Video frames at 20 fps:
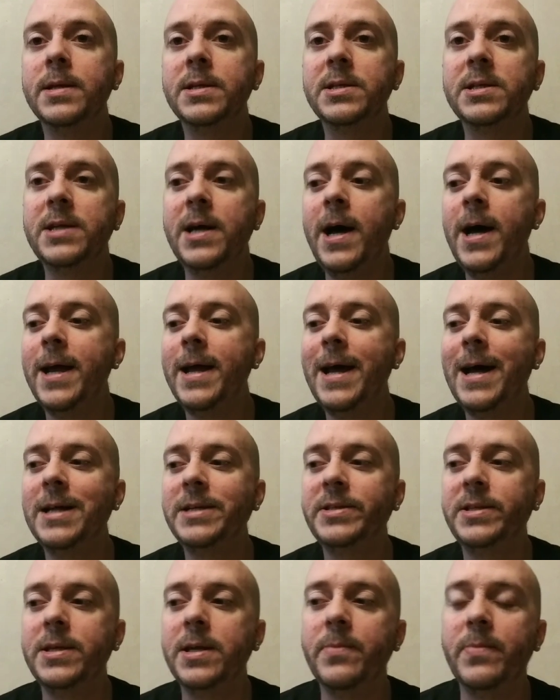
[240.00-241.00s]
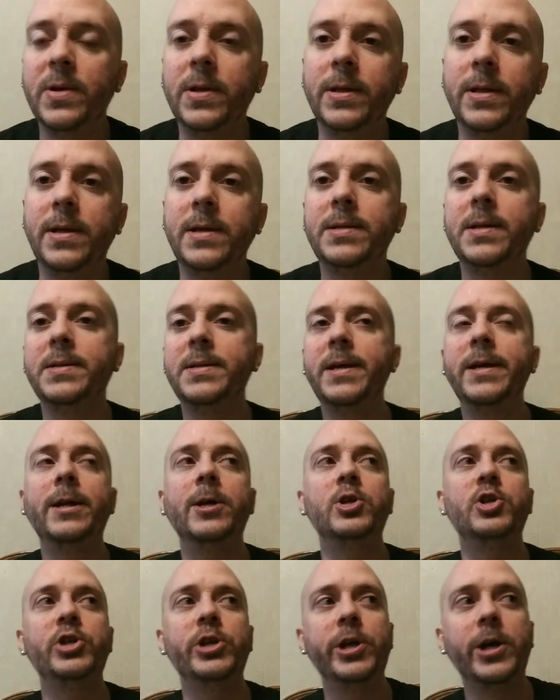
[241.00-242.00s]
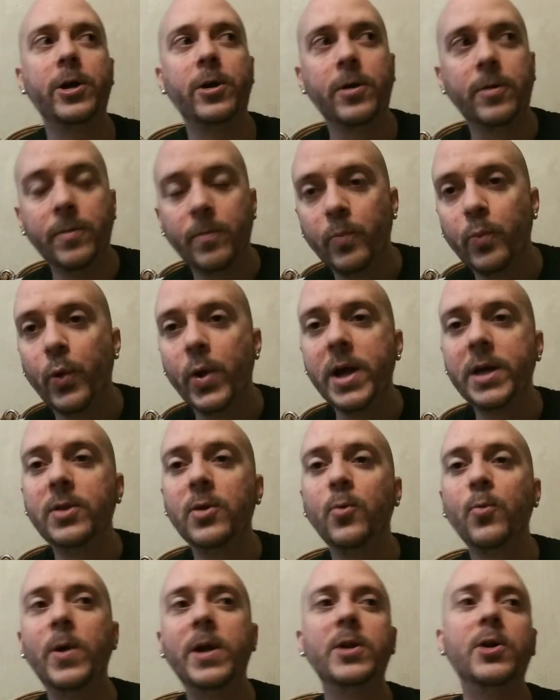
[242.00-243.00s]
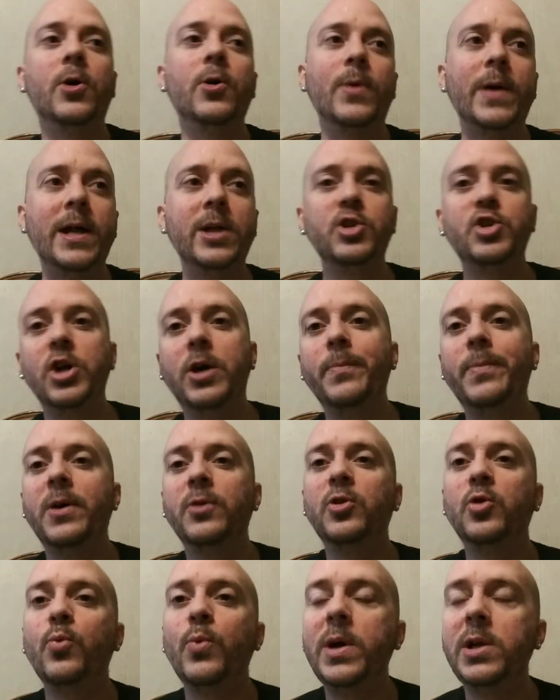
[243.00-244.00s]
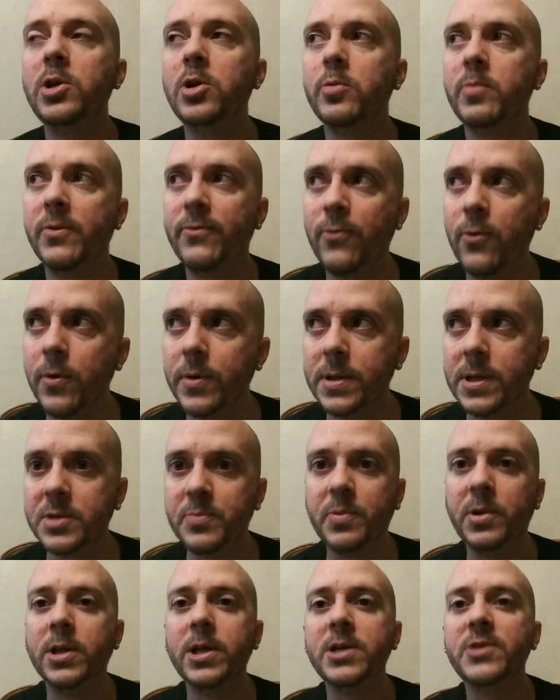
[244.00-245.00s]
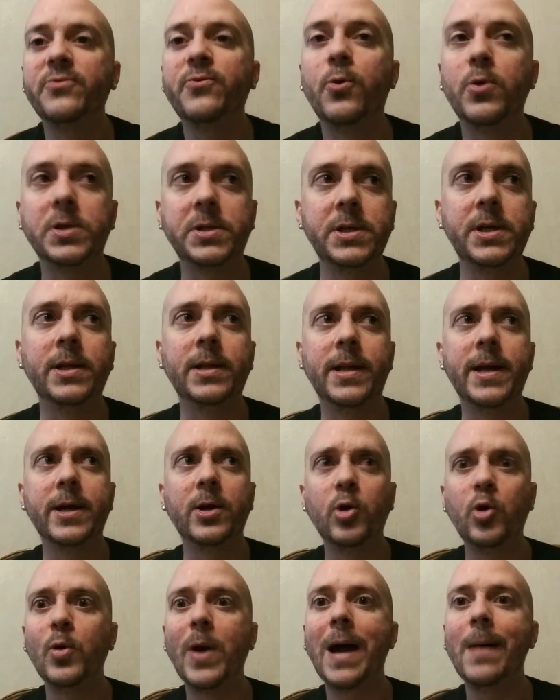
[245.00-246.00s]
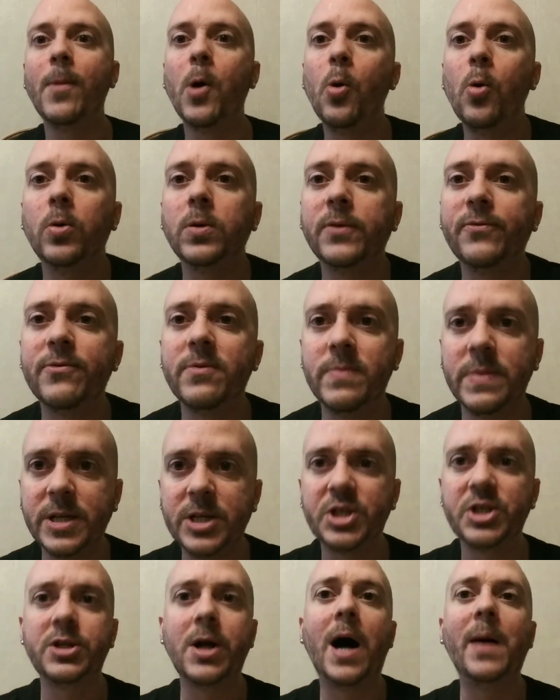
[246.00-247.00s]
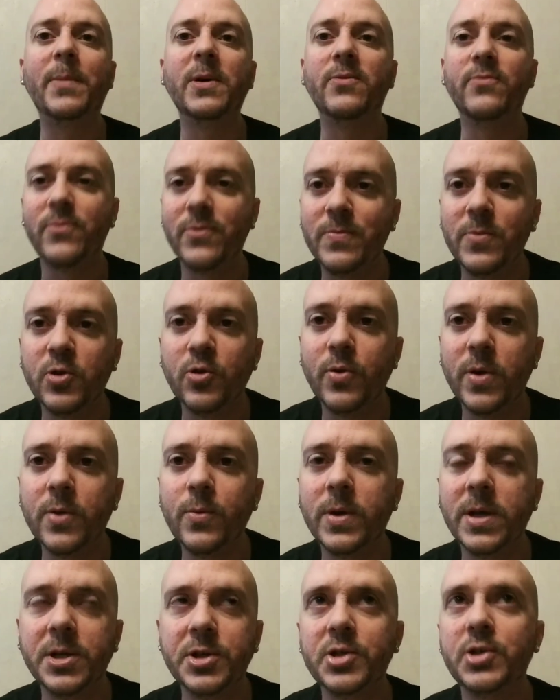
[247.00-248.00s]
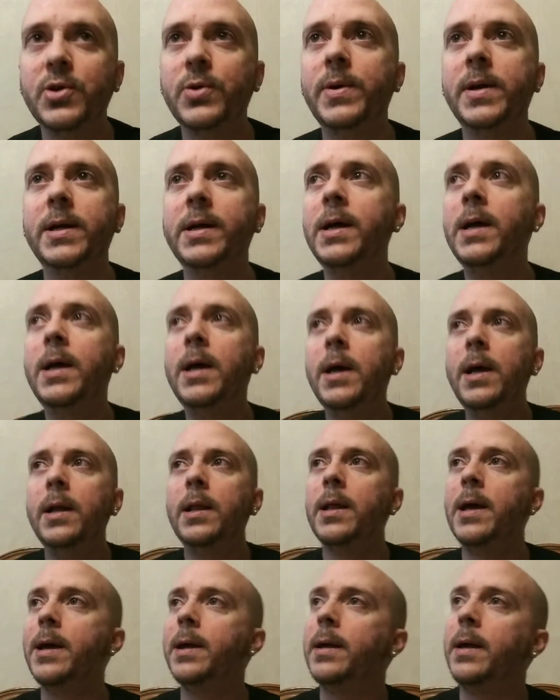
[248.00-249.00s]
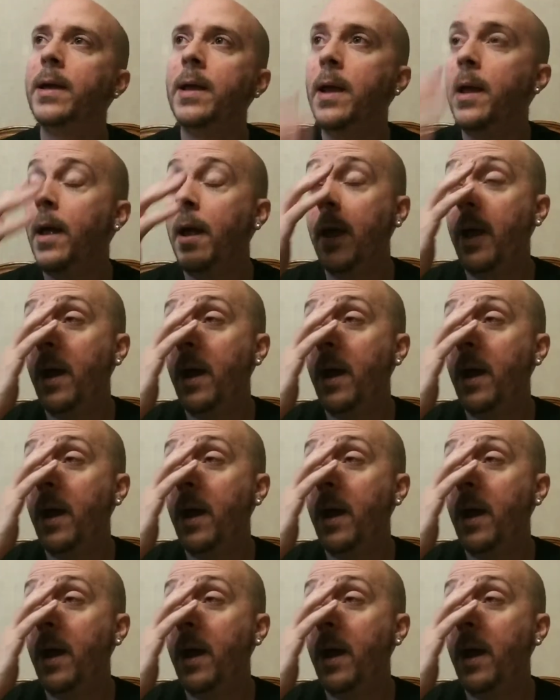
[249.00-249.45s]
this guy has the ability to take a chair, break the window, and jump out the window before this police force can like grab a hold of him and stop him from doing what he's doing. Like,